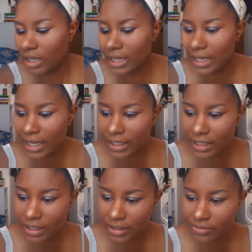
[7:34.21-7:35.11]

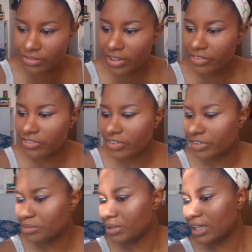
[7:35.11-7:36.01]
liner, a very,
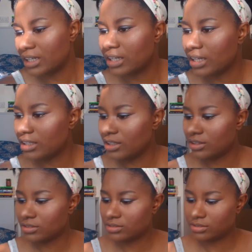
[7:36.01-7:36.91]
very black liner
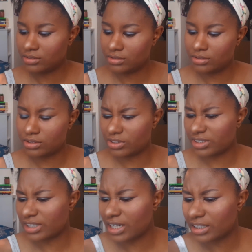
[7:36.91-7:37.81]
under
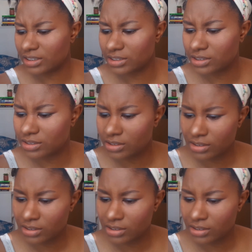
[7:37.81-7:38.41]
her eyes.